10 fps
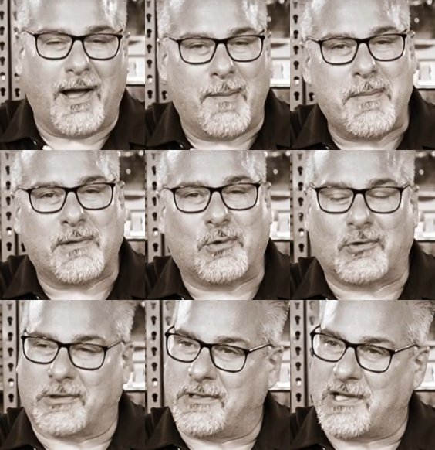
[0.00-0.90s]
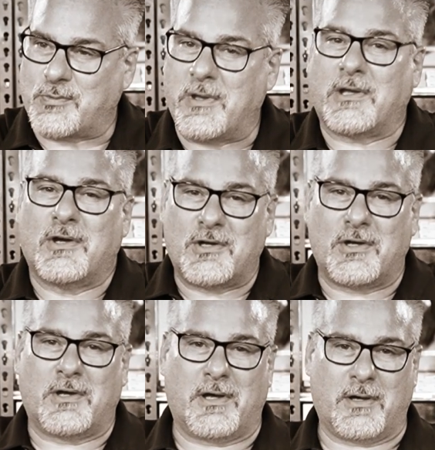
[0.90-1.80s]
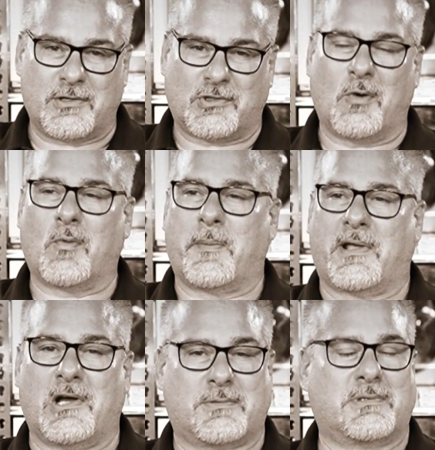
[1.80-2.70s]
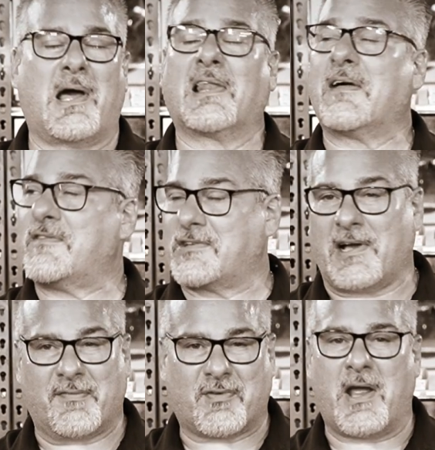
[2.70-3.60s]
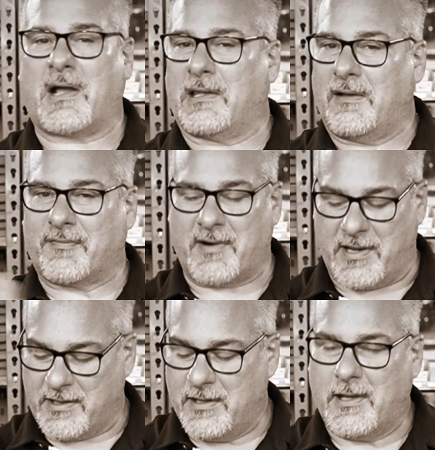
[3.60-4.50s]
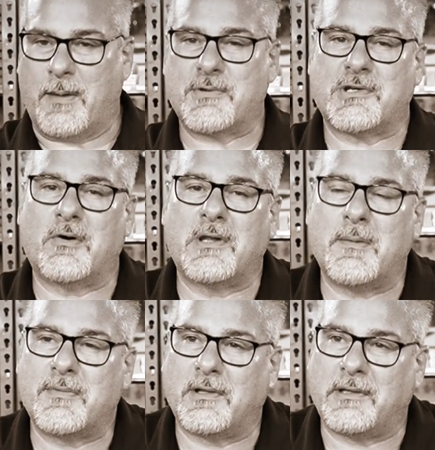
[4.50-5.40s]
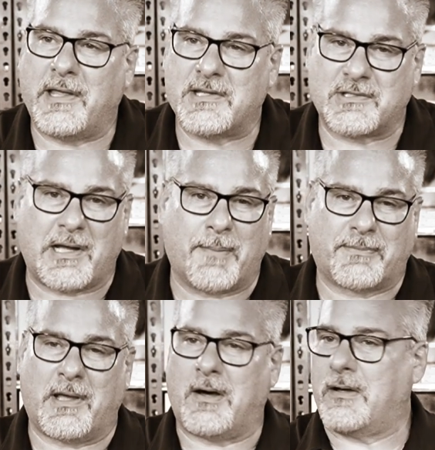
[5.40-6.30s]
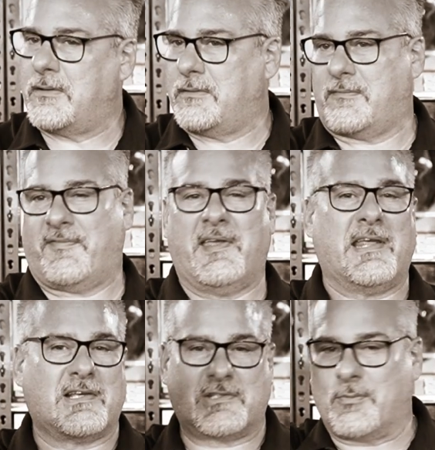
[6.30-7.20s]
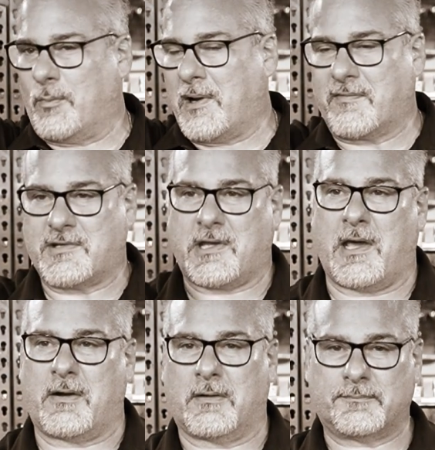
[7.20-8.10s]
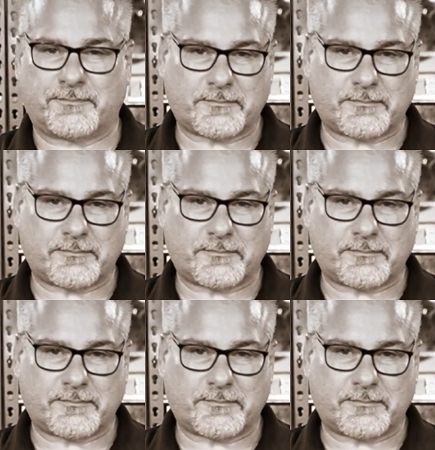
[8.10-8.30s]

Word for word: I'm in my tool truck last week. Showing one of my customers, I love this guy, Frank. I love Frank. I'm showing him the latest TopDon Phoenix whatever scanner.